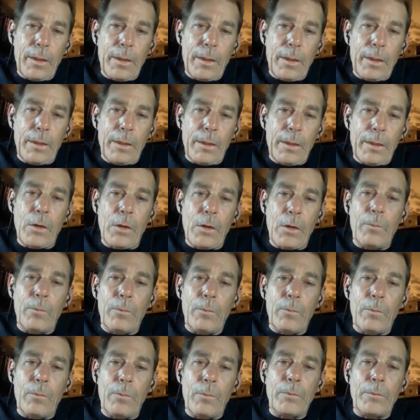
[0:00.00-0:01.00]
So,
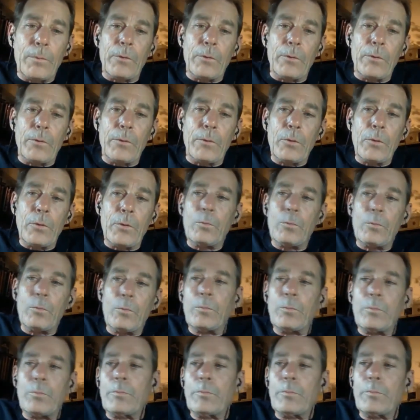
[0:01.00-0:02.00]
you know, you,
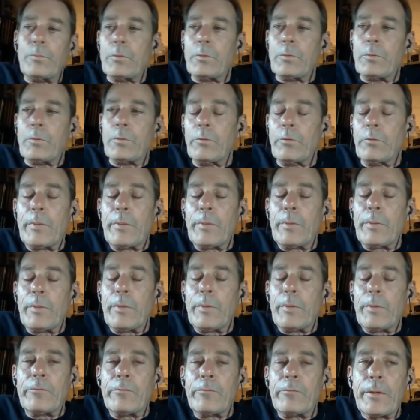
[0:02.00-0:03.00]
you've been
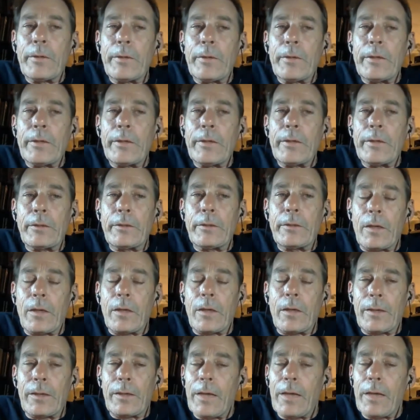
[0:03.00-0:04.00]
very
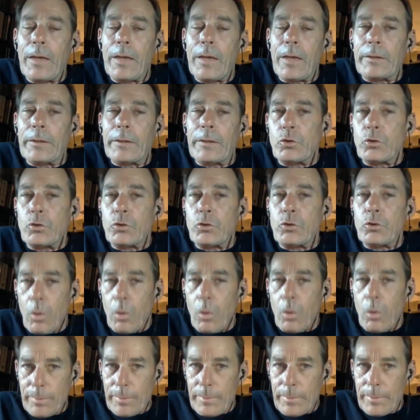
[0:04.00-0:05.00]
kind of
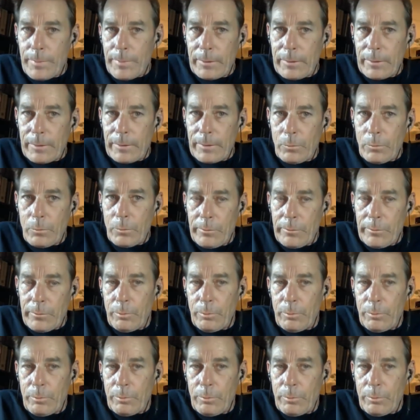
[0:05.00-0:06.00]
controlled about the way you've
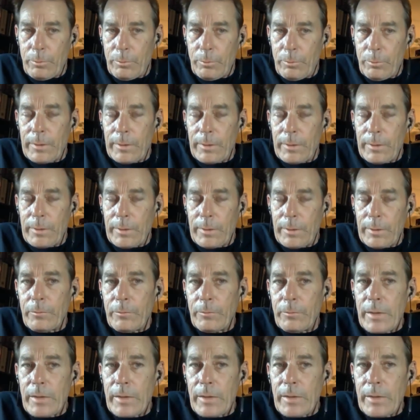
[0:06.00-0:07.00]
brought this
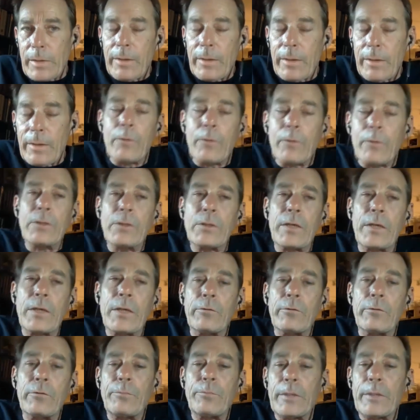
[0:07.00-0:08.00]
information out. I would say
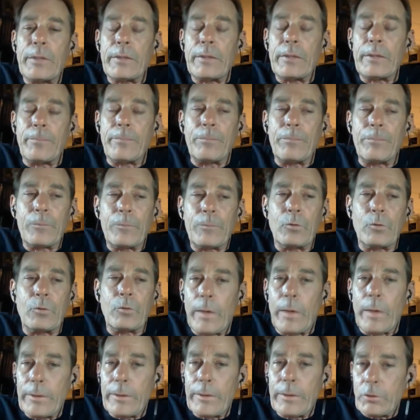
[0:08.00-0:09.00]
you've been
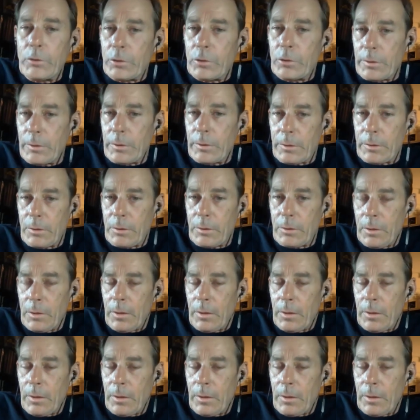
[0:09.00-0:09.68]
gracious.